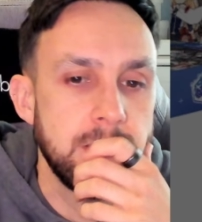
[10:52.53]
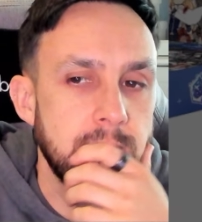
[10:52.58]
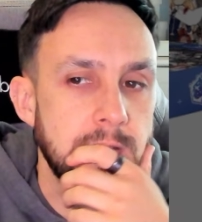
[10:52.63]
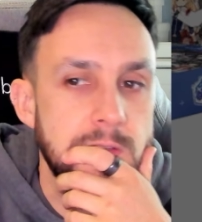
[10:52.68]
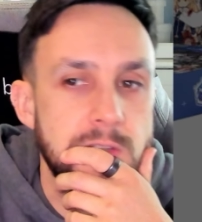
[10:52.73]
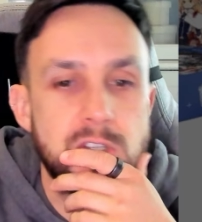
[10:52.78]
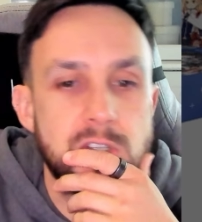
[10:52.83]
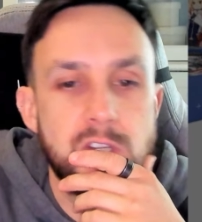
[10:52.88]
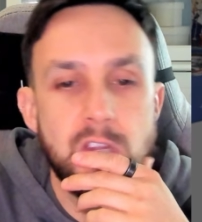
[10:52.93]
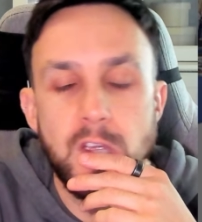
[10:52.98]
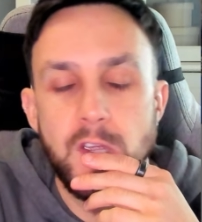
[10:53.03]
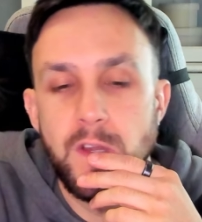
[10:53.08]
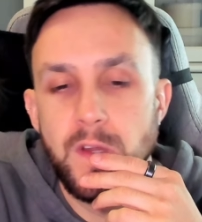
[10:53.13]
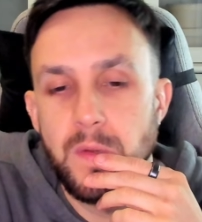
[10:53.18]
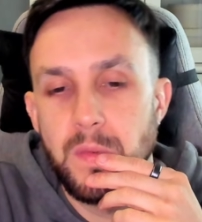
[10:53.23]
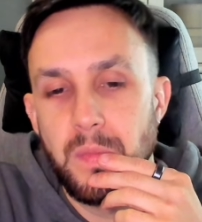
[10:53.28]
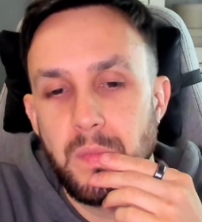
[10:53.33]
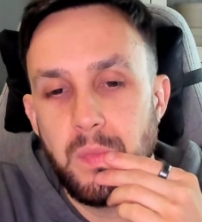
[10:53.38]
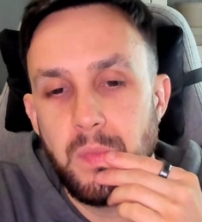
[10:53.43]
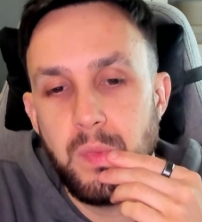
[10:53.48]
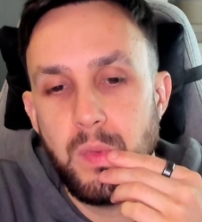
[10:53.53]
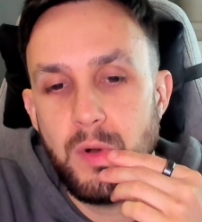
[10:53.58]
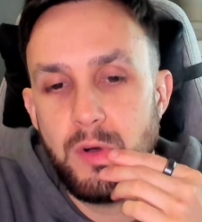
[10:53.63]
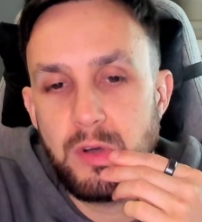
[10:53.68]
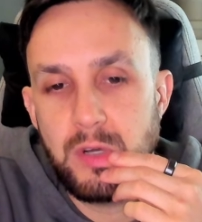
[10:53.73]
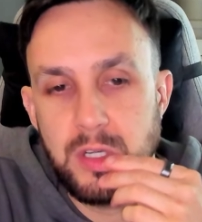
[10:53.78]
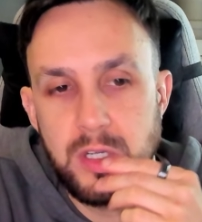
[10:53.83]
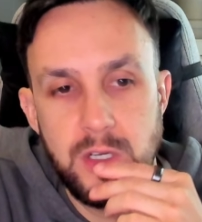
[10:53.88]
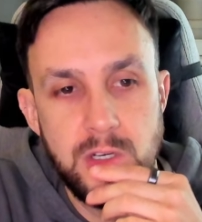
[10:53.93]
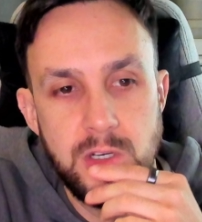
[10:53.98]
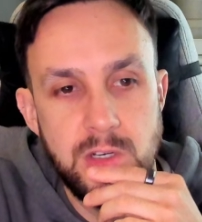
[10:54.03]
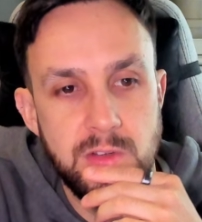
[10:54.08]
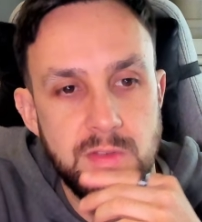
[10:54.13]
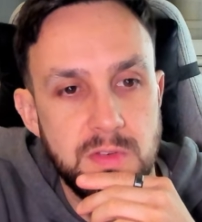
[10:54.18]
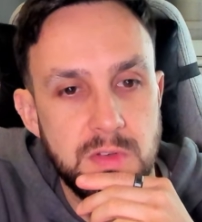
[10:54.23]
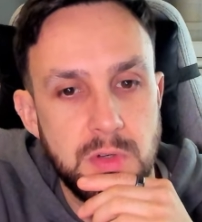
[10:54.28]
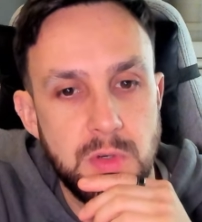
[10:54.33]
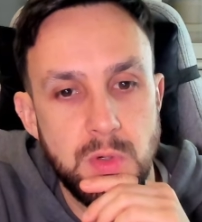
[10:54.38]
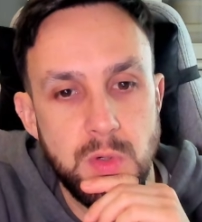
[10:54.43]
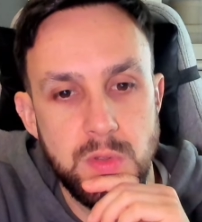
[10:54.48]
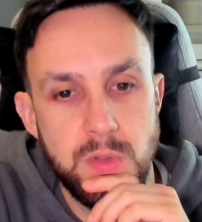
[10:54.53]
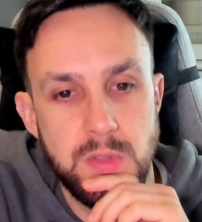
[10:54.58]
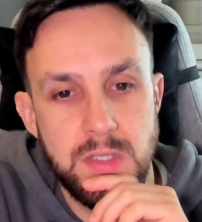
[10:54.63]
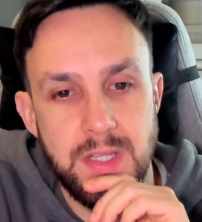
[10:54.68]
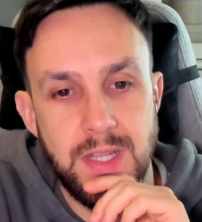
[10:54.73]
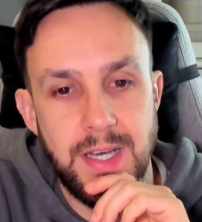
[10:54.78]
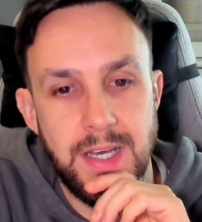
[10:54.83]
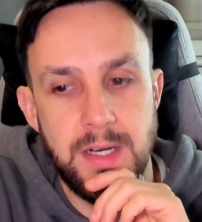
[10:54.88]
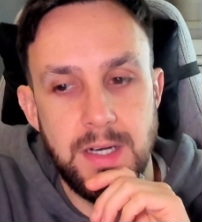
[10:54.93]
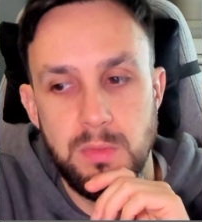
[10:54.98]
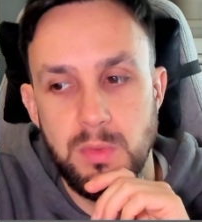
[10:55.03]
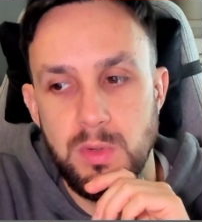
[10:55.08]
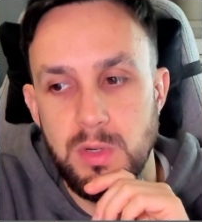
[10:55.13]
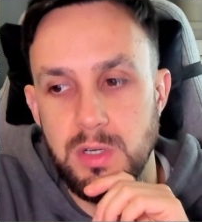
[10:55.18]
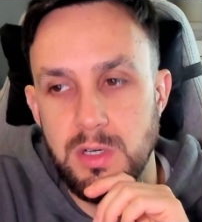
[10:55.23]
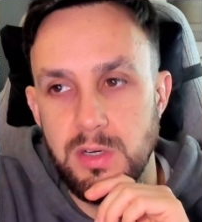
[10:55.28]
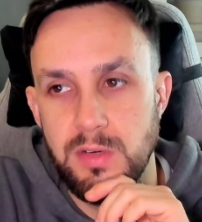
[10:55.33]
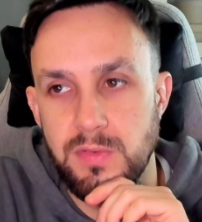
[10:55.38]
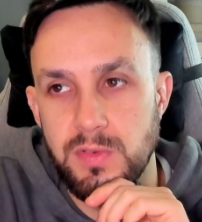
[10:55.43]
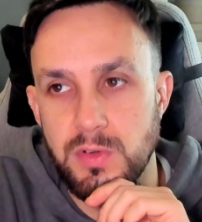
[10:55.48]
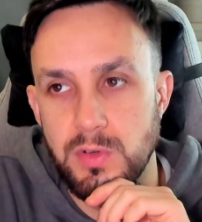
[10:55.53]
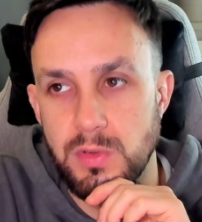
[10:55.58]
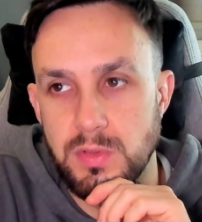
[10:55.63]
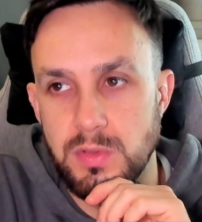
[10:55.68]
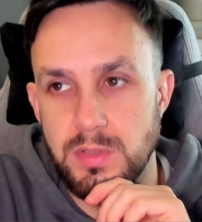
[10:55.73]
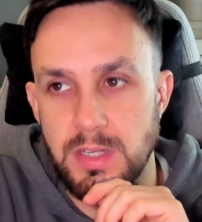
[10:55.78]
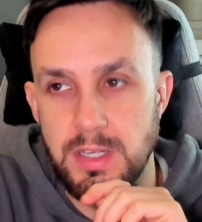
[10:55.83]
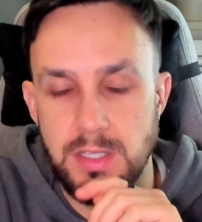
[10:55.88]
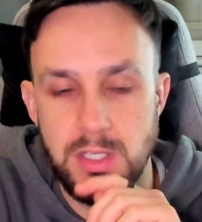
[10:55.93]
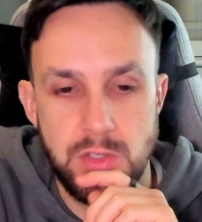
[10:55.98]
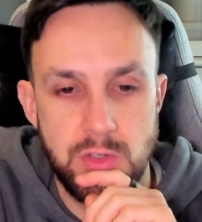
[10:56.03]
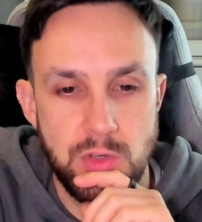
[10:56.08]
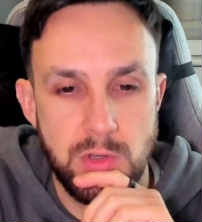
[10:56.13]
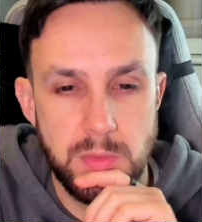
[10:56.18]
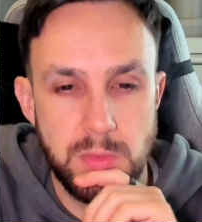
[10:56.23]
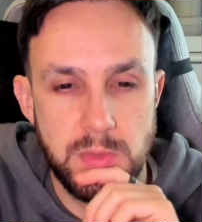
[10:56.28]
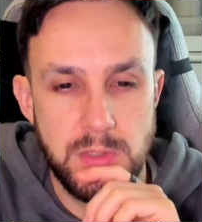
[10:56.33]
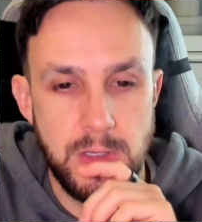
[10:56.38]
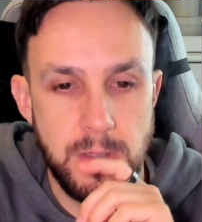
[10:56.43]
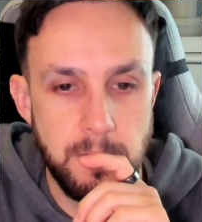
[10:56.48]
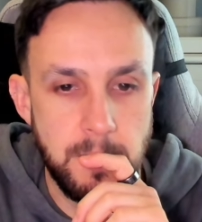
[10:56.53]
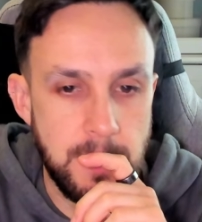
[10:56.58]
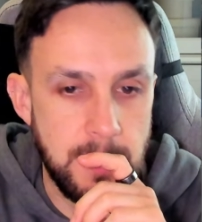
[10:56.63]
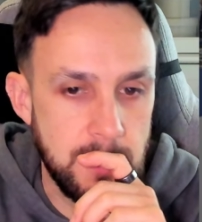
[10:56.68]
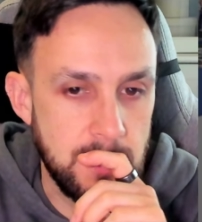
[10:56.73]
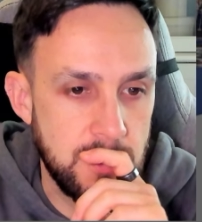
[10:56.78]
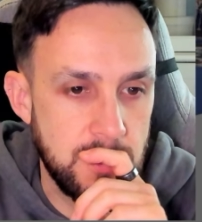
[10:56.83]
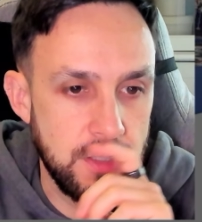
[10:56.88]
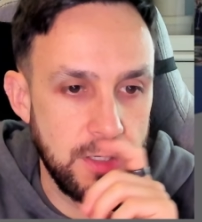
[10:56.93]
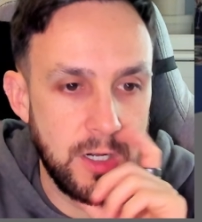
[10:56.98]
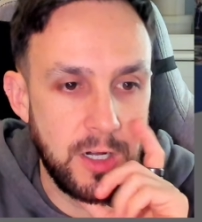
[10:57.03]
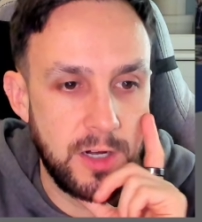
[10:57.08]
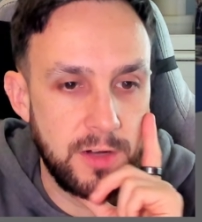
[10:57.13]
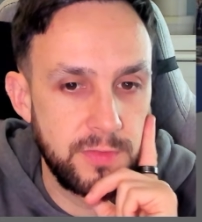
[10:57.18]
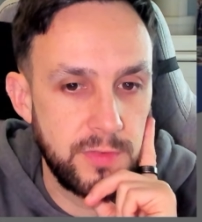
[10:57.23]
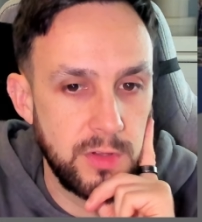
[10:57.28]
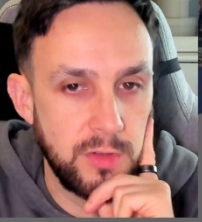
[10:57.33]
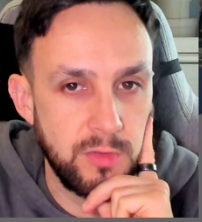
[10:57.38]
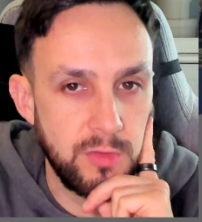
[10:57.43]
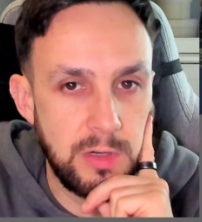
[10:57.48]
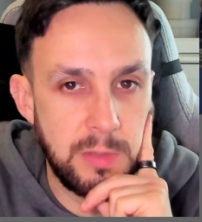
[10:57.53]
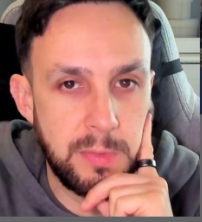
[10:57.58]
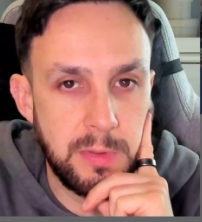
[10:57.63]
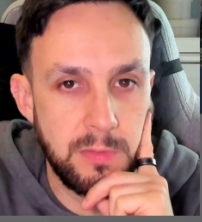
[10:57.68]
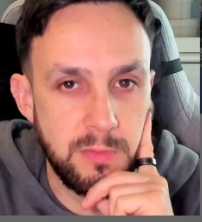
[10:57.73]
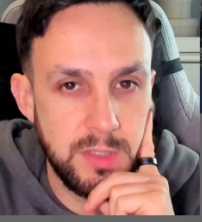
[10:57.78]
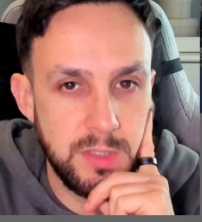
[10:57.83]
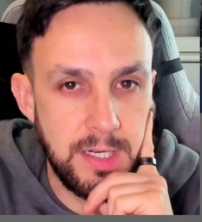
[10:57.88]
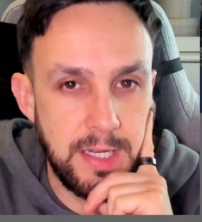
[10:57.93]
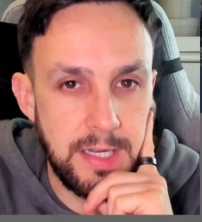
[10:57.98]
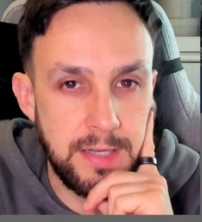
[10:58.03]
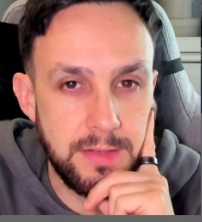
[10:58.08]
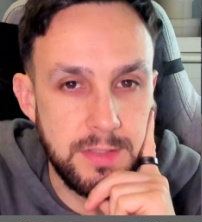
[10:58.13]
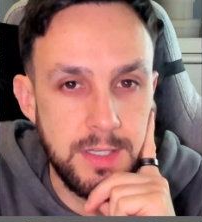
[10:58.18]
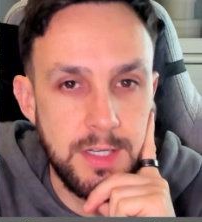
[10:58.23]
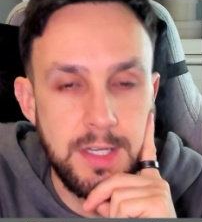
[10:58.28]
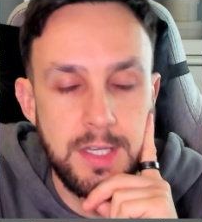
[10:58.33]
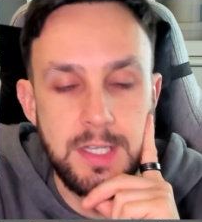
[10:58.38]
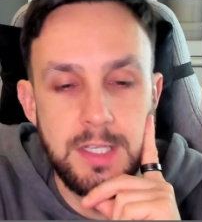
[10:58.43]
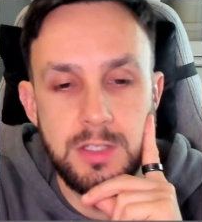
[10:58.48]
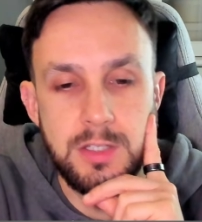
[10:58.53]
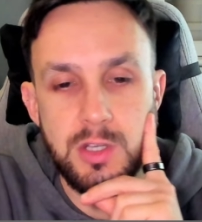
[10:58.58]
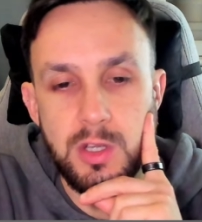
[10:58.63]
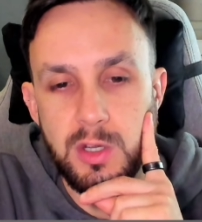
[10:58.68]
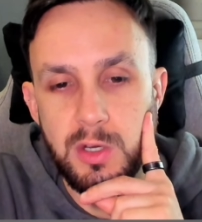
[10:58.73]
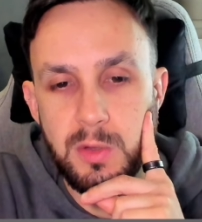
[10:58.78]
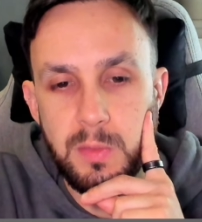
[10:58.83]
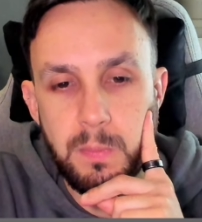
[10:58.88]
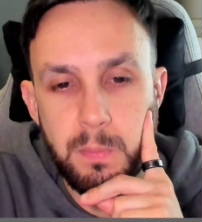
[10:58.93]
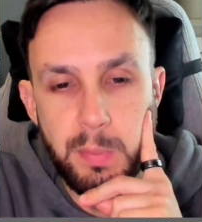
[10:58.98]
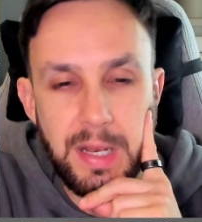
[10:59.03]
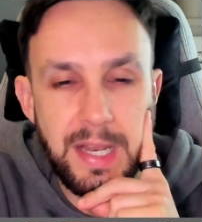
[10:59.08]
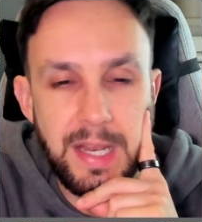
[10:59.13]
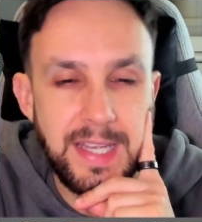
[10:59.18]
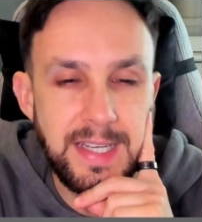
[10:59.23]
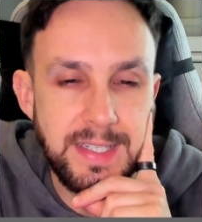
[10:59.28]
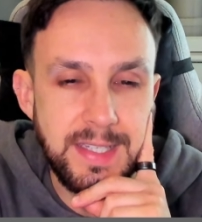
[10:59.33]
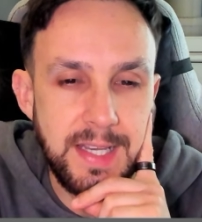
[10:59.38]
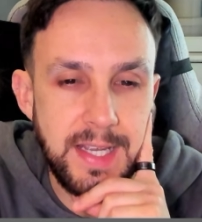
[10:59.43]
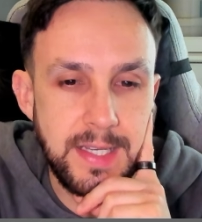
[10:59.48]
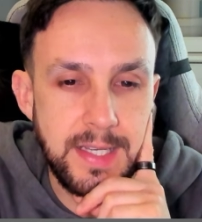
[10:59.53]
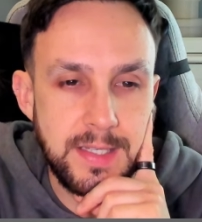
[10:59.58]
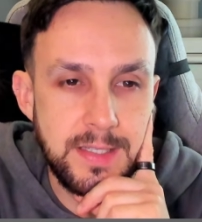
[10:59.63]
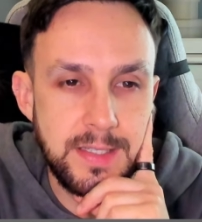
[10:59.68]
So what could have caused that? What could have caused that to drop so much after the reprint was announced? So playsets.